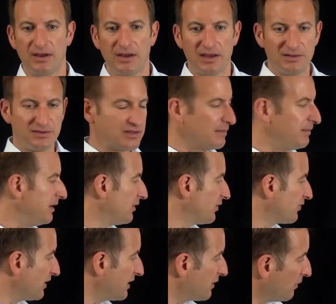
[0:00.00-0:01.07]
And this can be
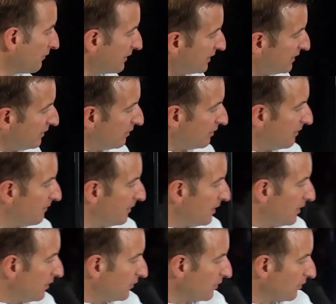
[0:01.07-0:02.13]
illustrated over here.
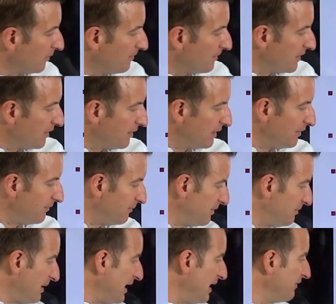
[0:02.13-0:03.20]
So we
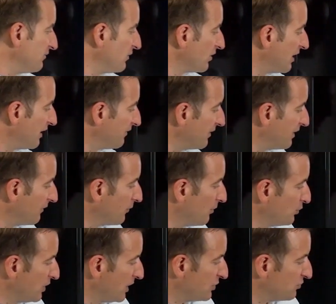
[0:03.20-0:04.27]
may even not have enough
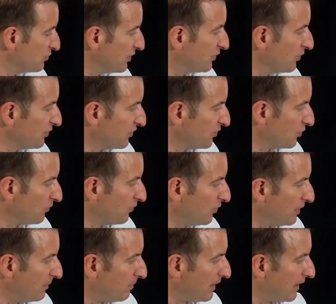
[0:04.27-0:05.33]
computational resources to
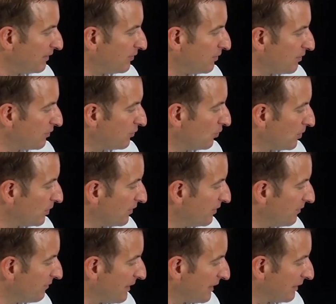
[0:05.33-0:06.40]
fully plan towards the
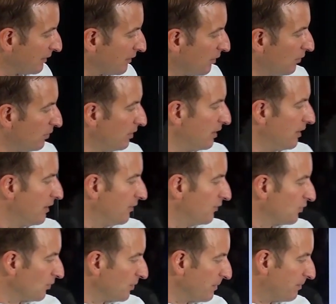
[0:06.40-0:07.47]
final goal.
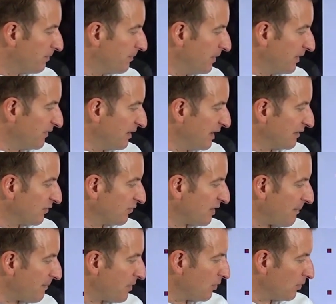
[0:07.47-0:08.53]
So we select a
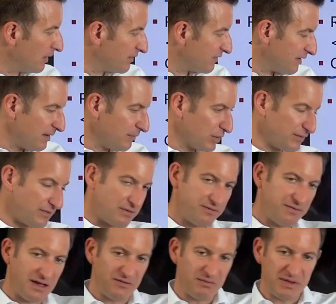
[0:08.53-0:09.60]
sub-goal, let's say,
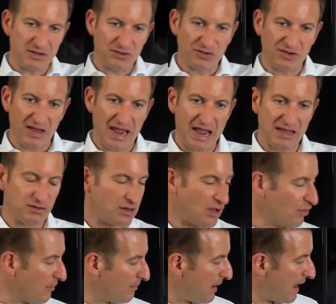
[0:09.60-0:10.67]
5 meters ahead on
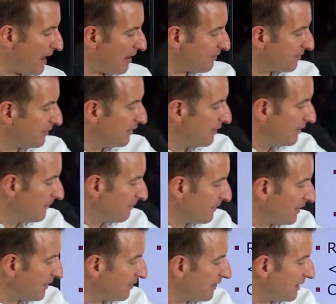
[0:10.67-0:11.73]
our path,
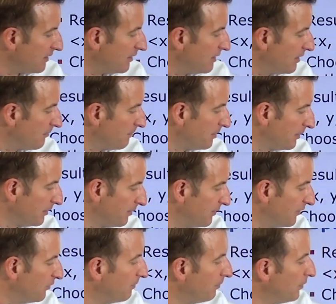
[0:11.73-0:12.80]
and then build
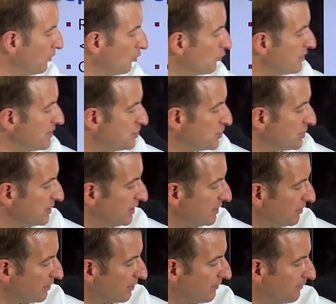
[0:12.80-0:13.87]
this blue region
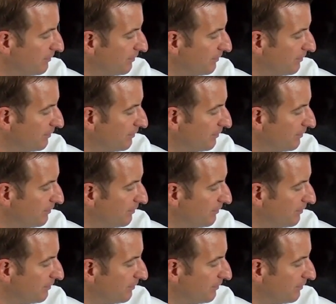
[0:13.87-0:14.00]
here